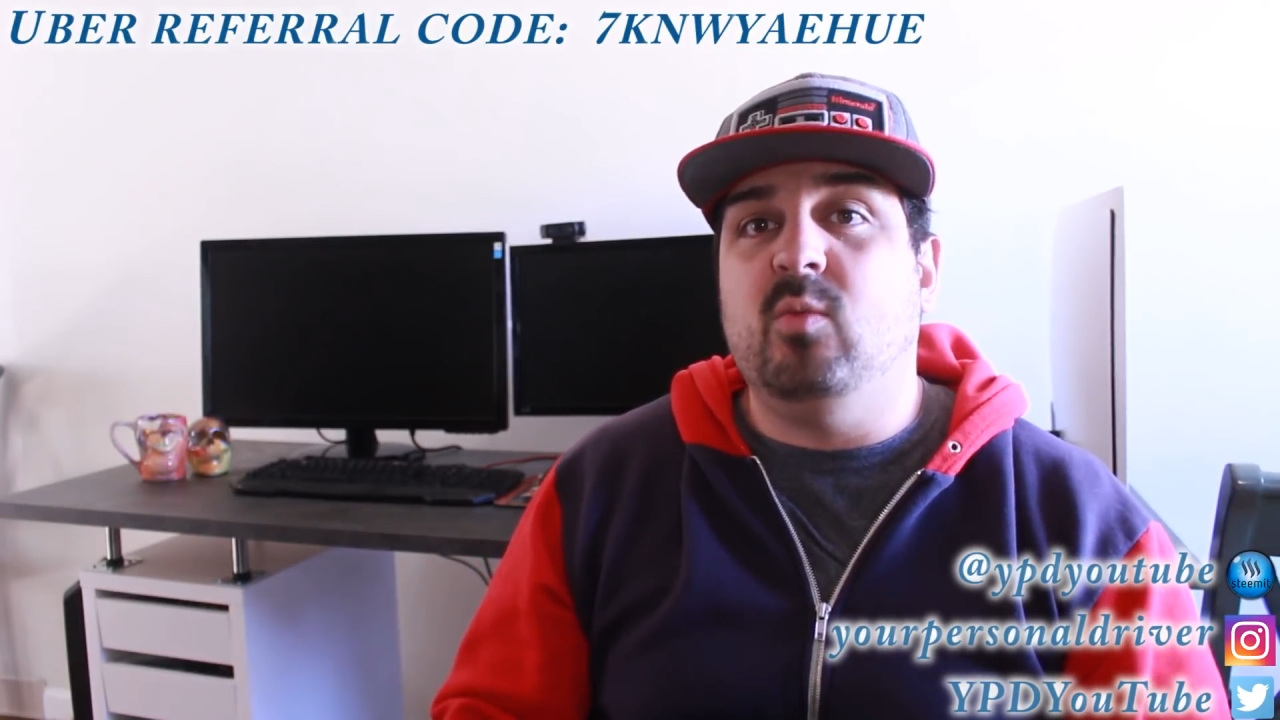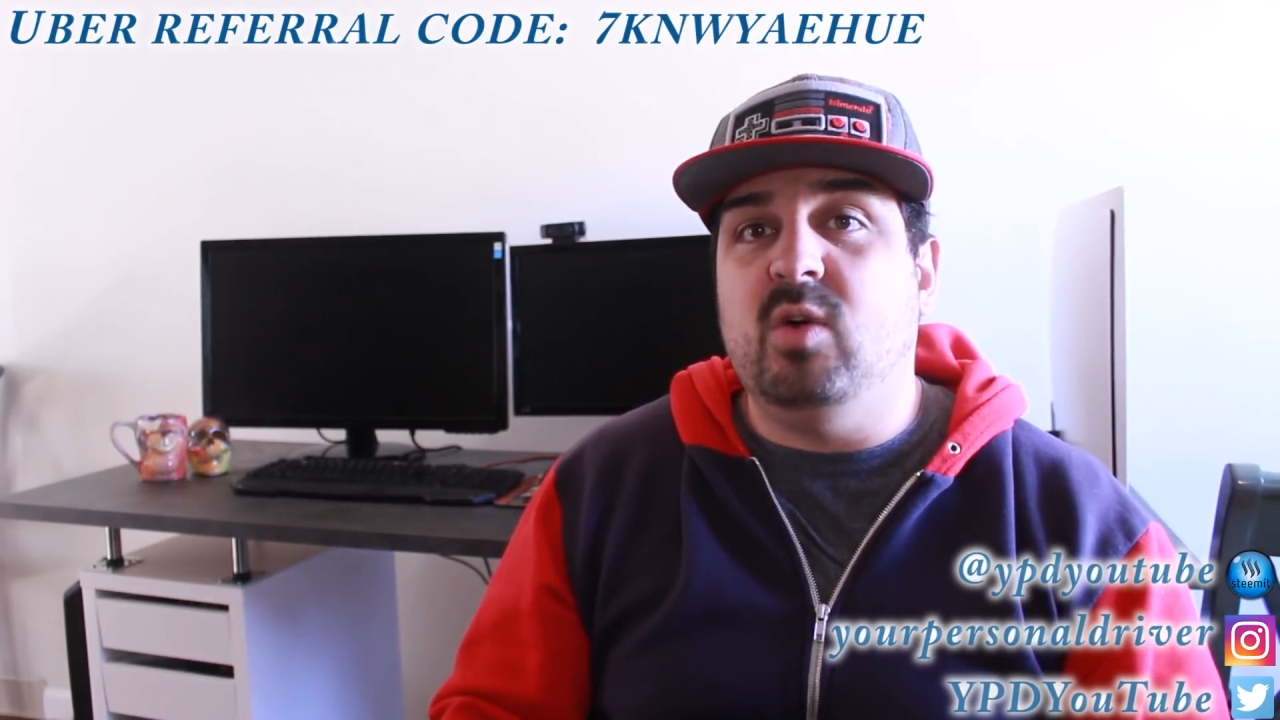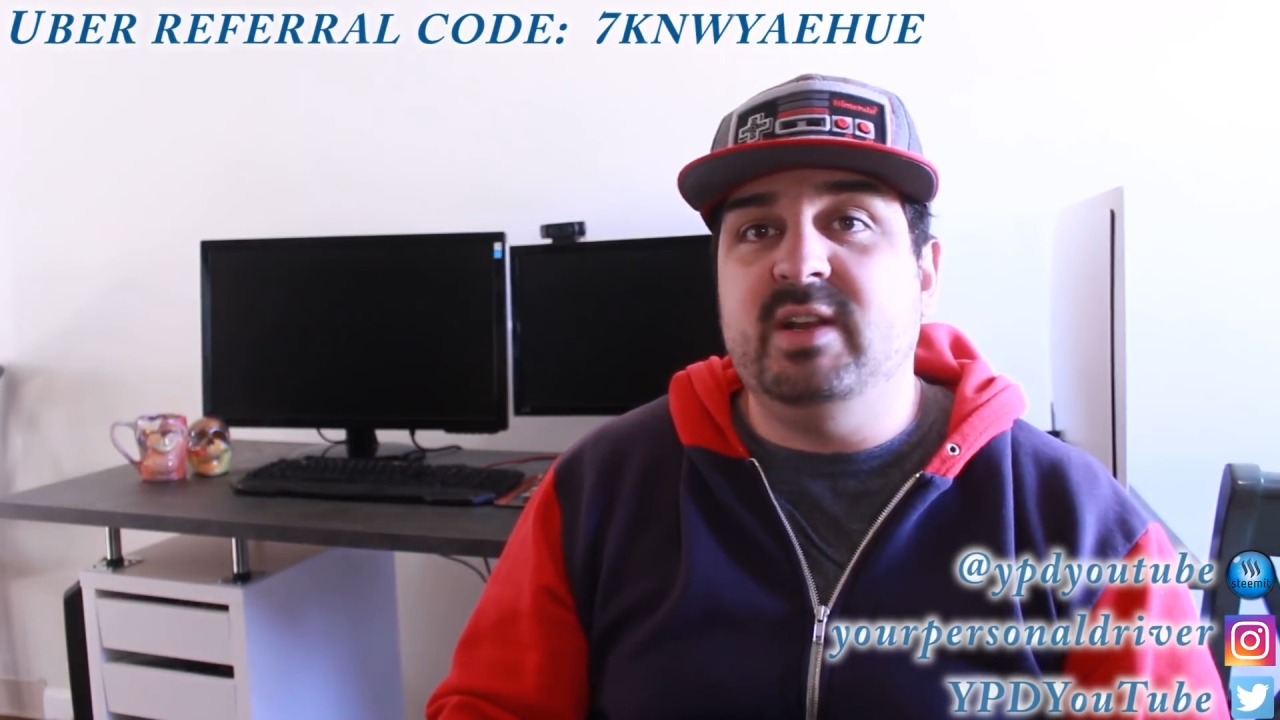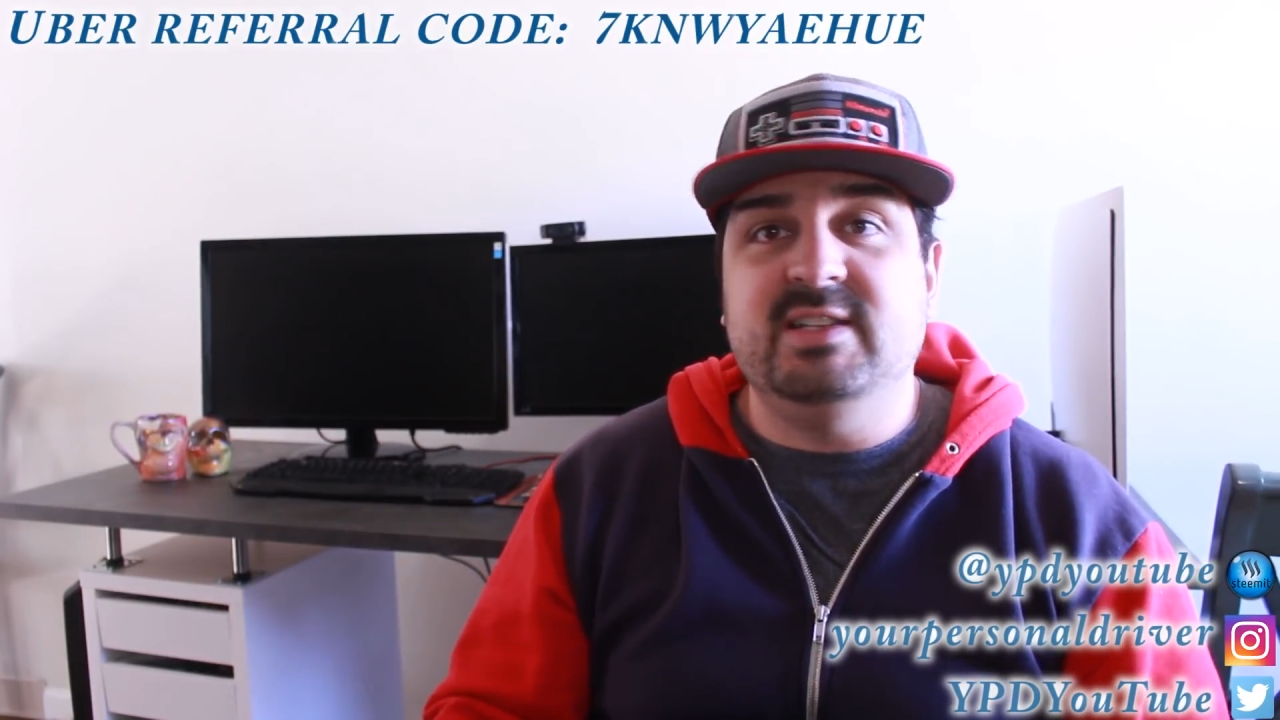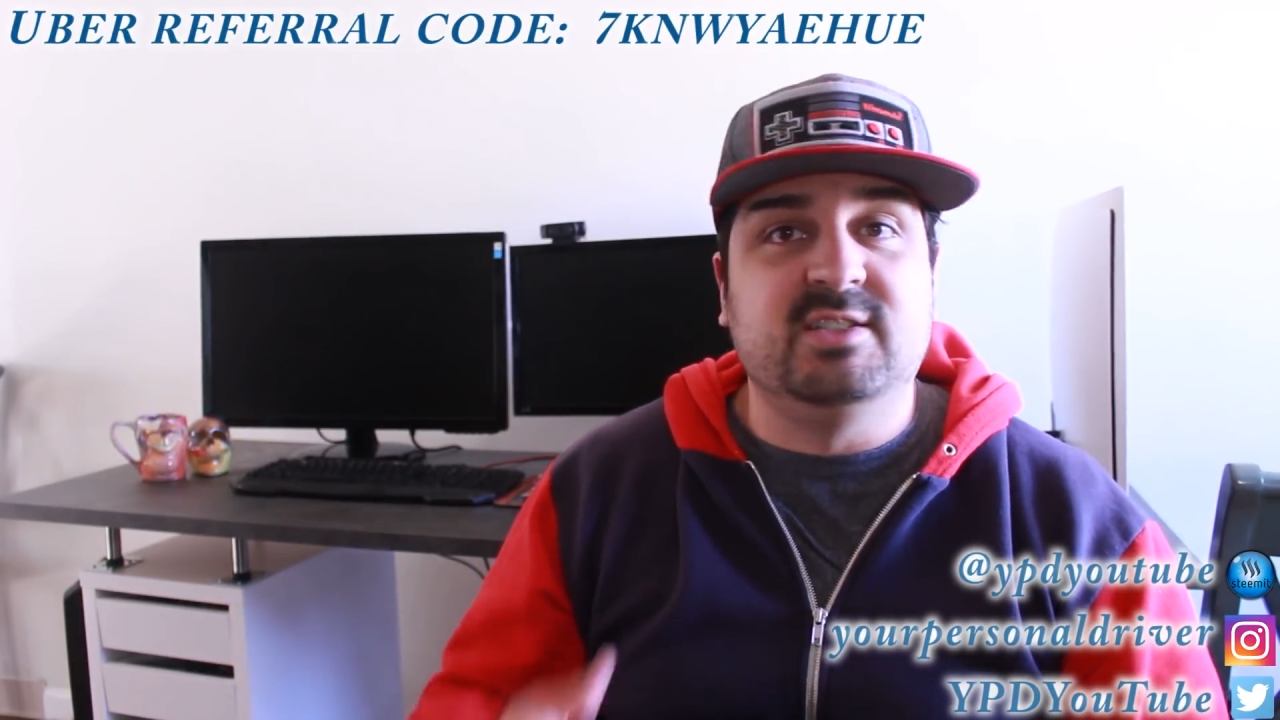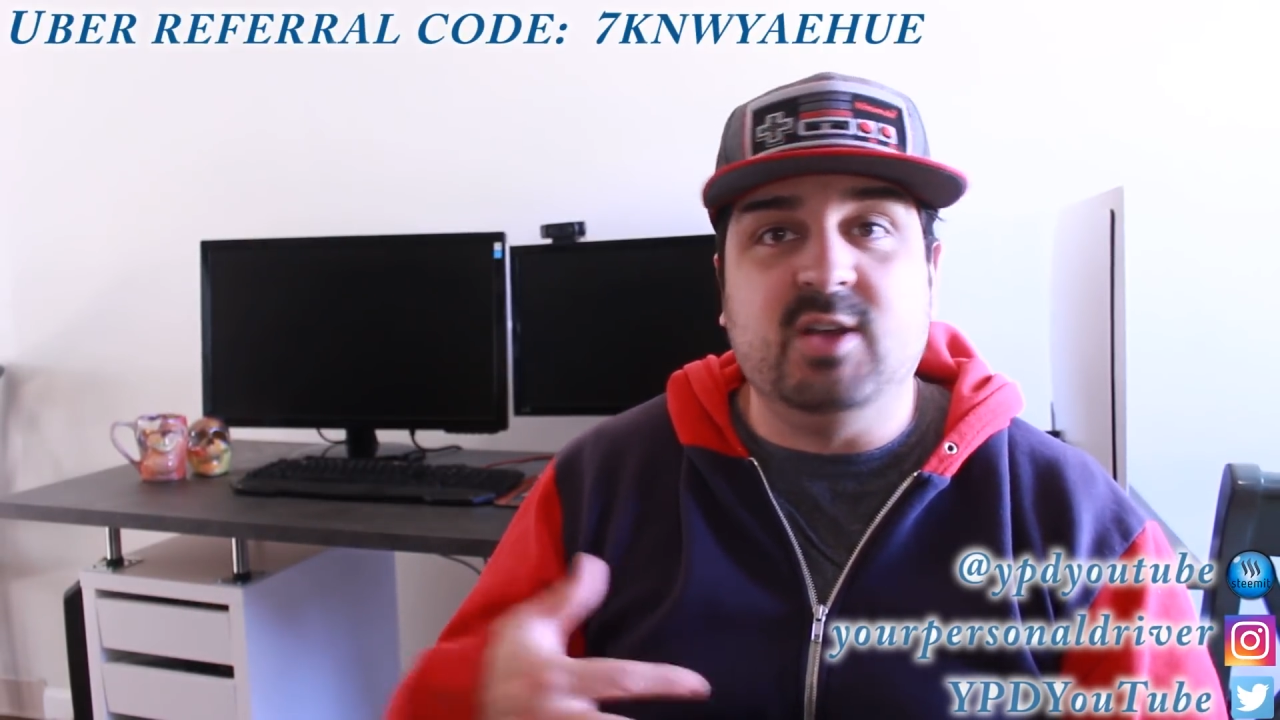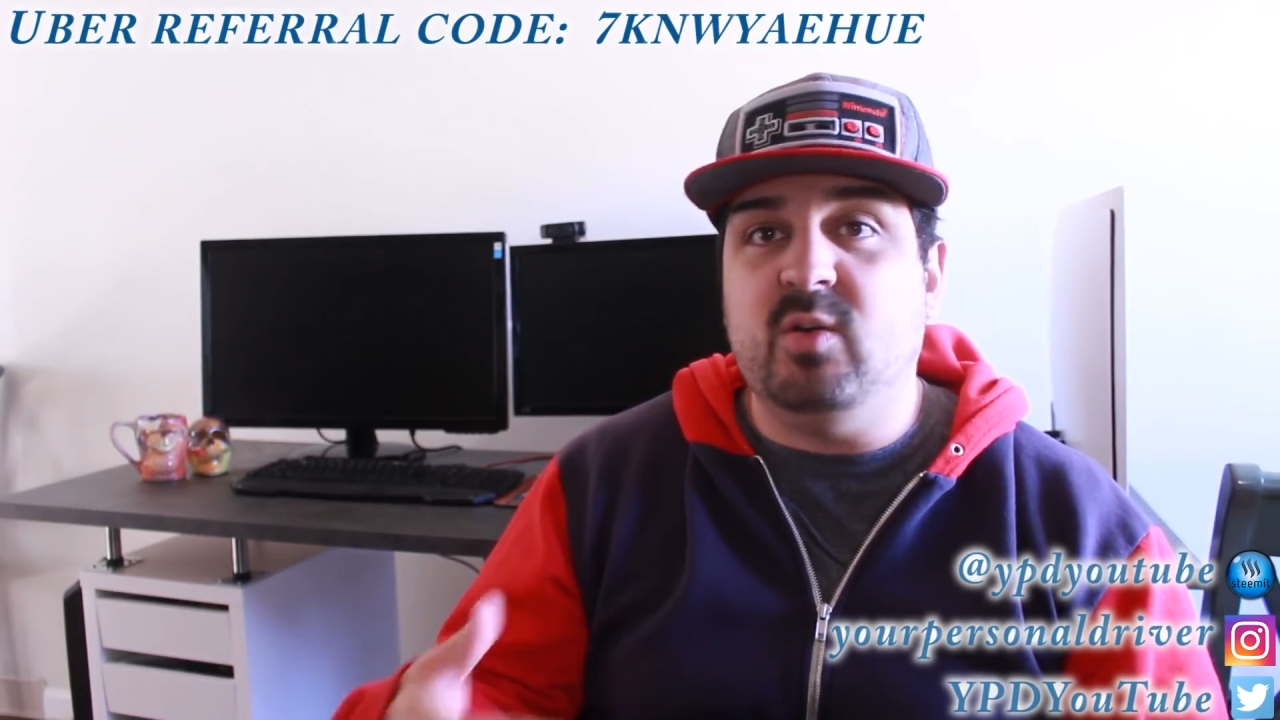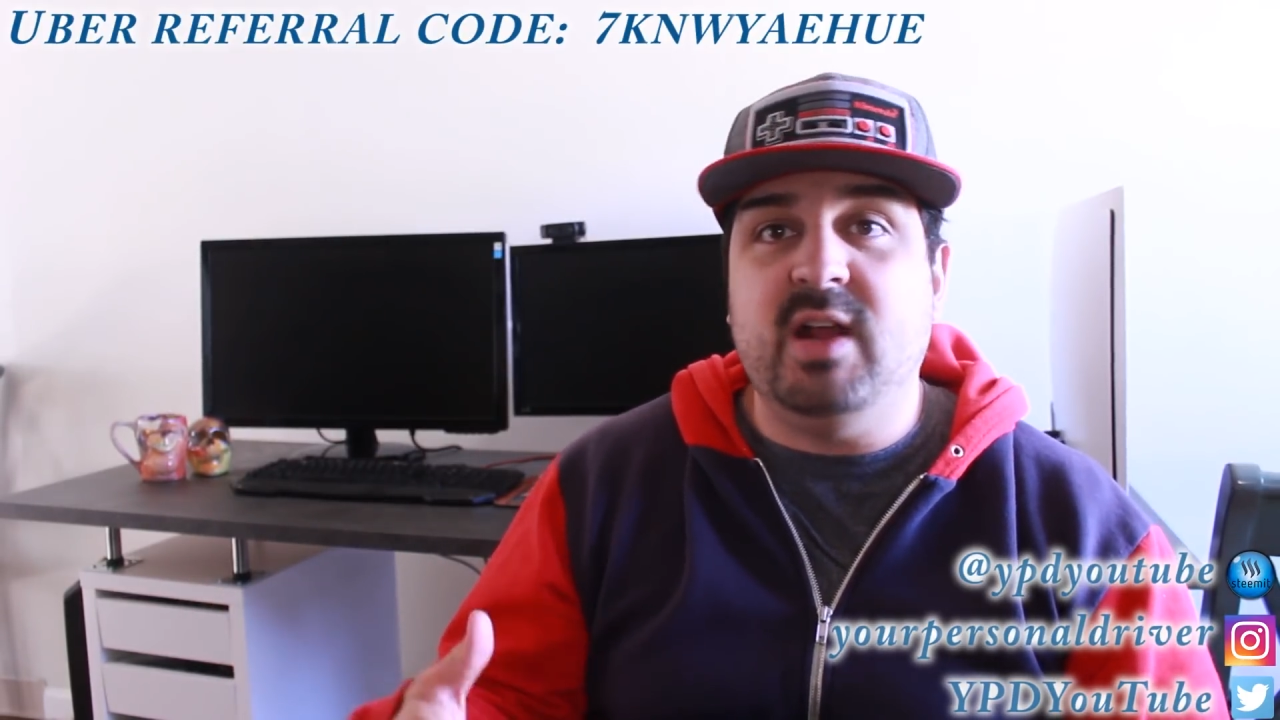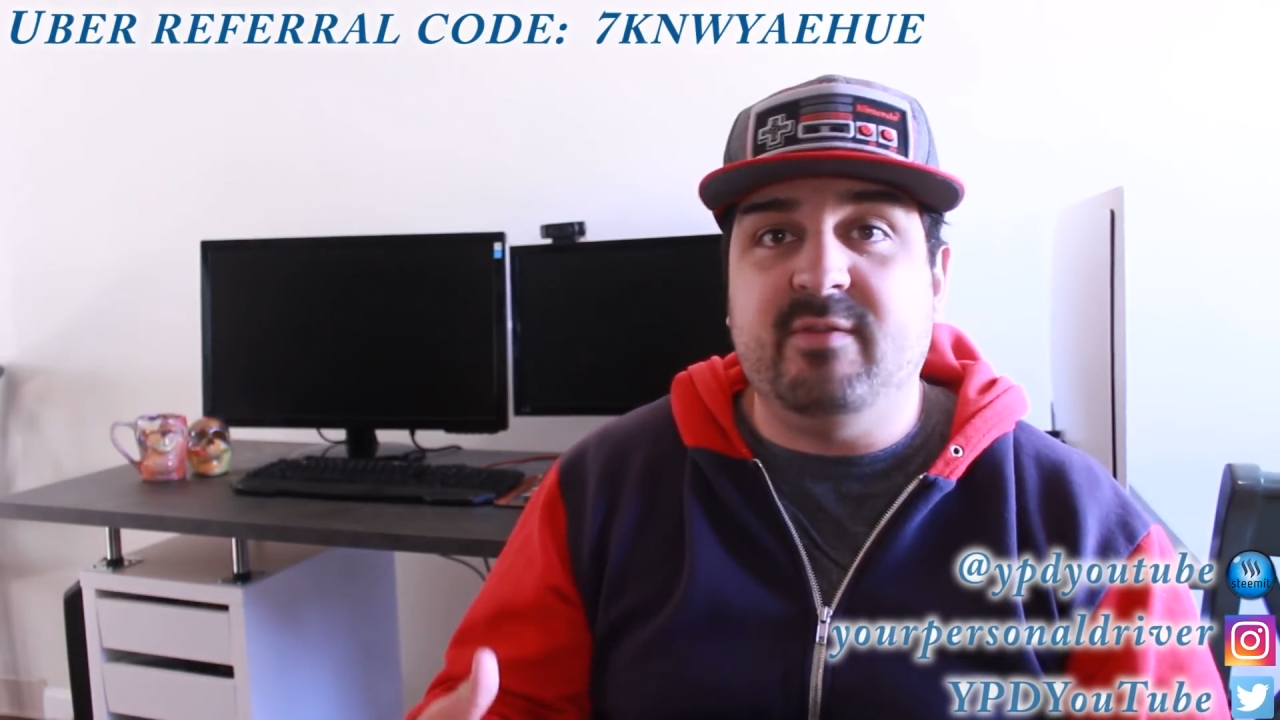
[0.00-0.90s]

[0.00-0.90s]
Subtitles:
One is don't